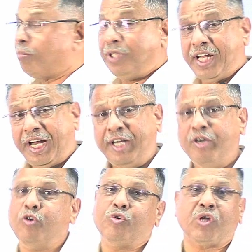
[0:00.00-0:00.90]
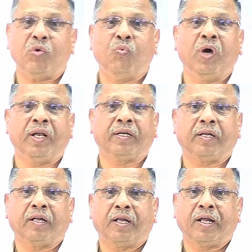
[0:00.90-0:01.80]
the individual work
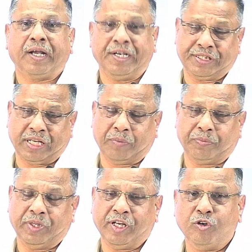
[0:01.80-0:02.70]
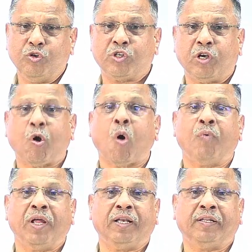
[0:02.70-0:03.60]
itself, the individual
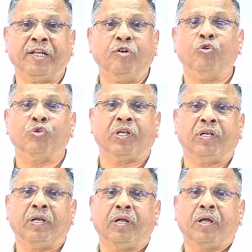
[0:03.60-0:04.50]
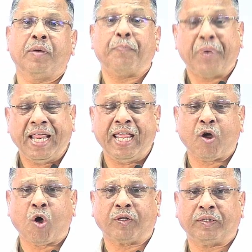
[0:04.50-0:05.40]
novel, the individual play,
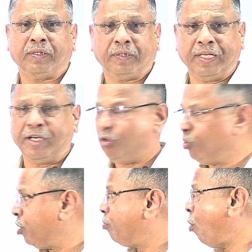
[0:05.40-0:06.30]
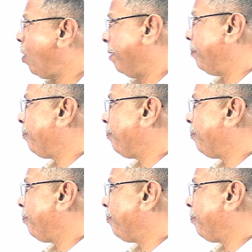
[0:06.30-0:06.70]
or the individual poem.